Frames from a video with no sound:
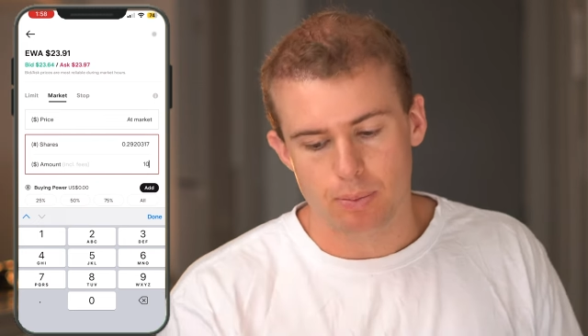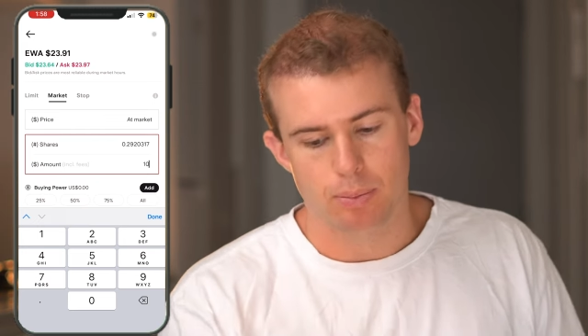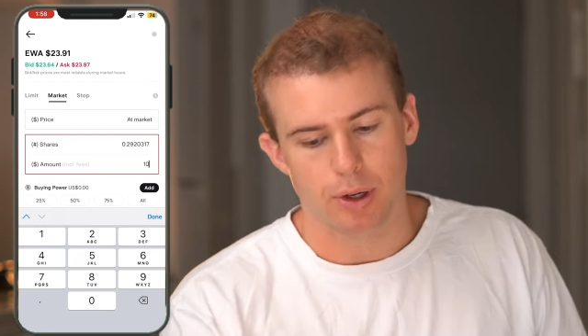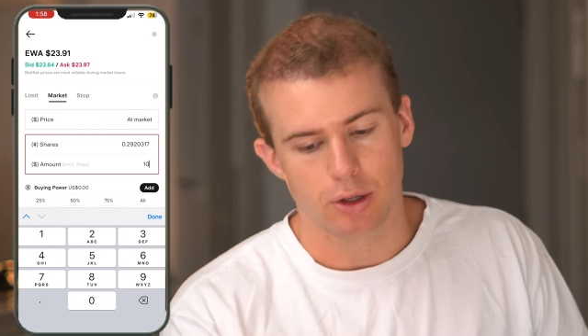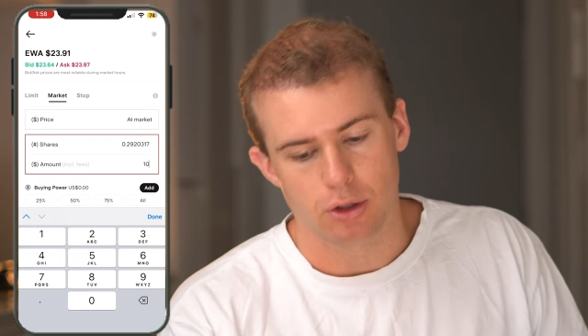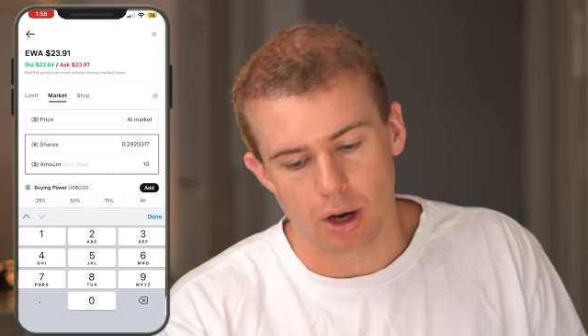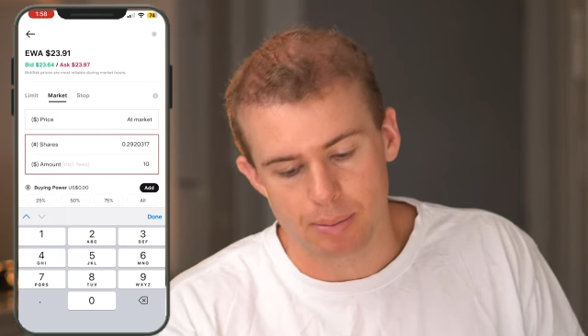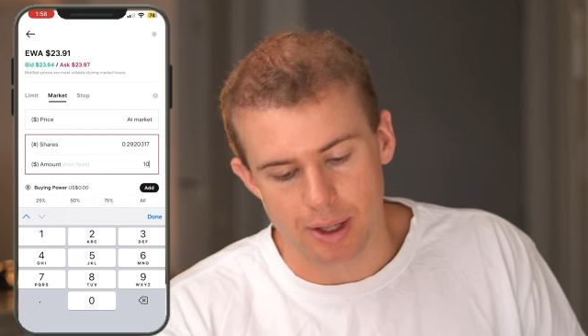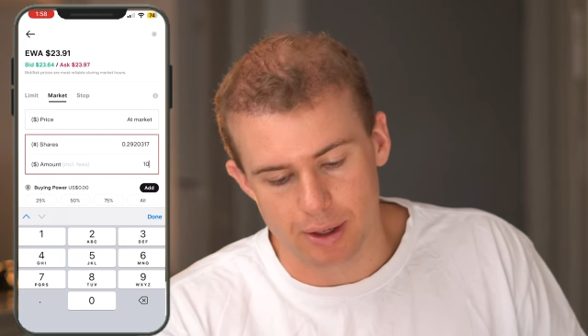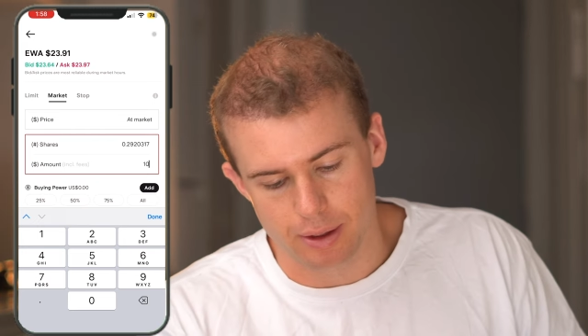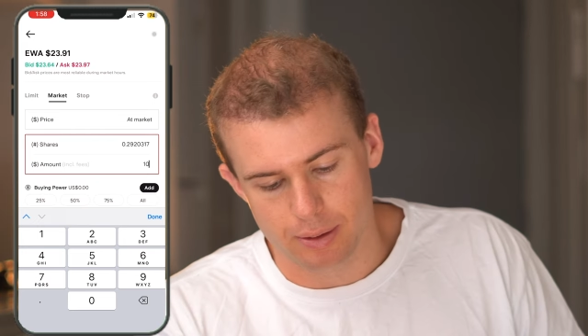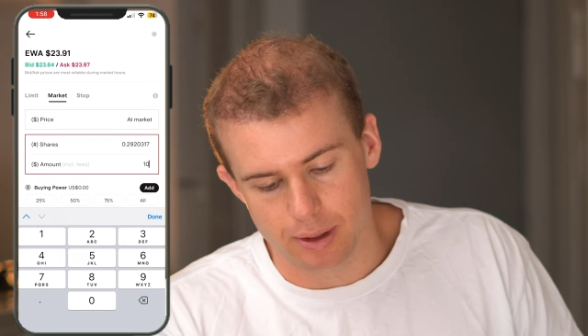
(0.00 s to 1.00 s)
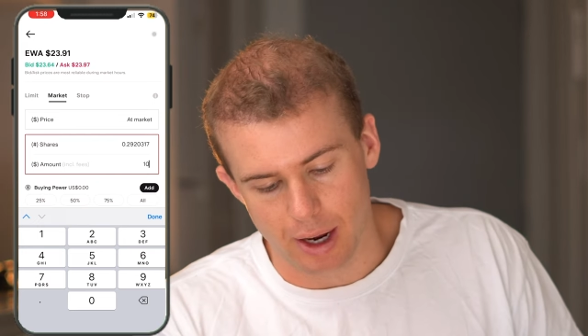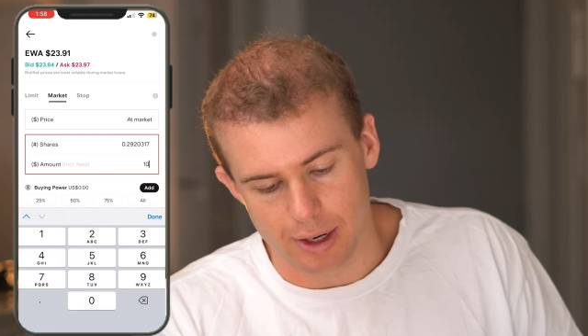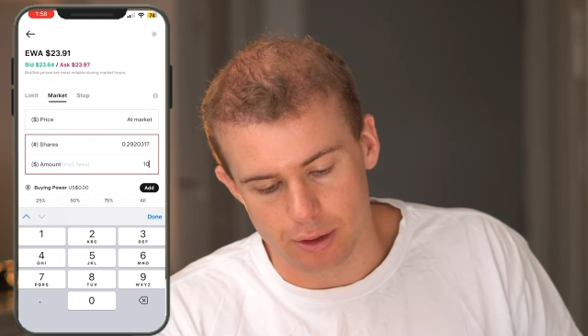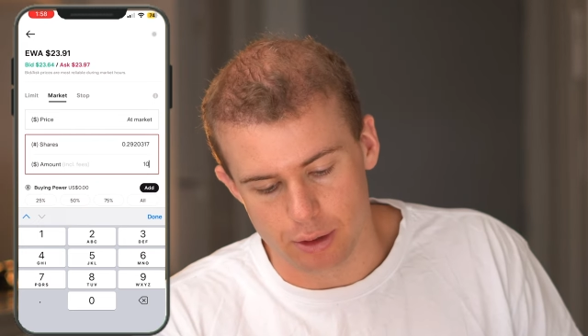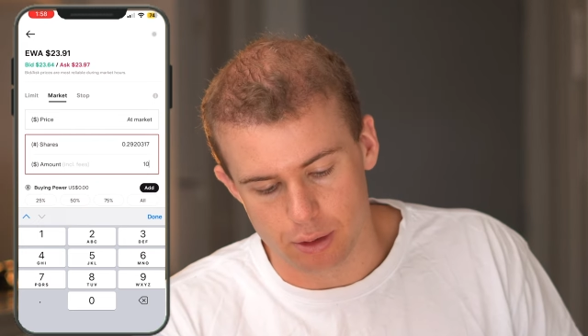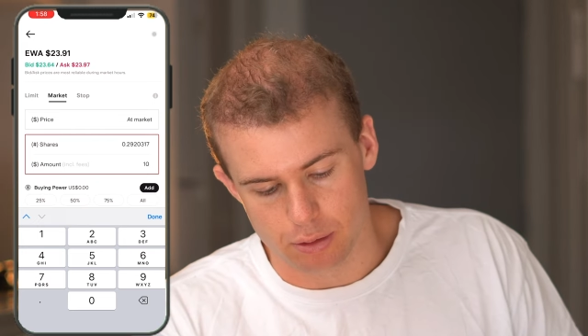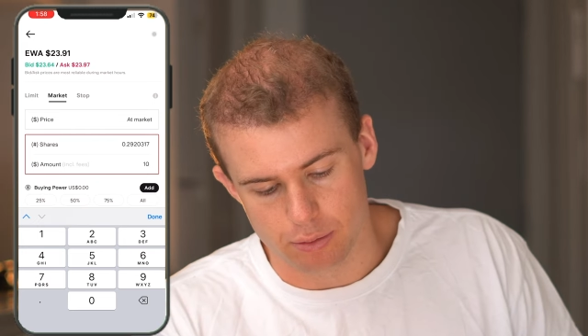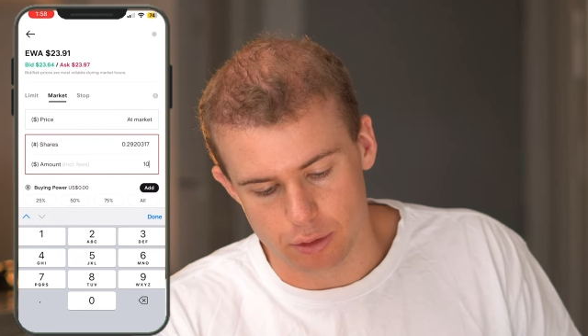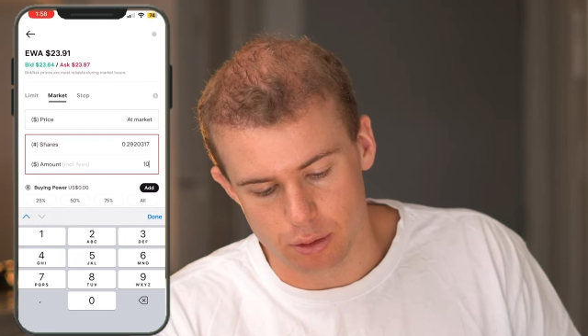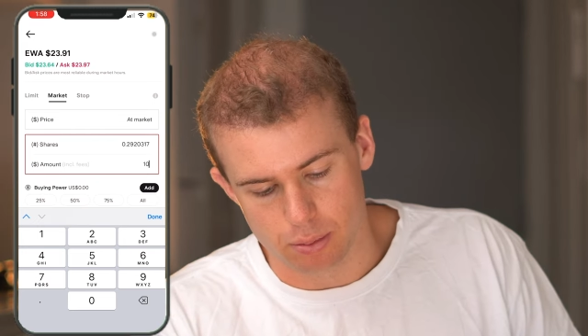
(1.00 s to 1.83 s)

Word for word: but you type that in and you go review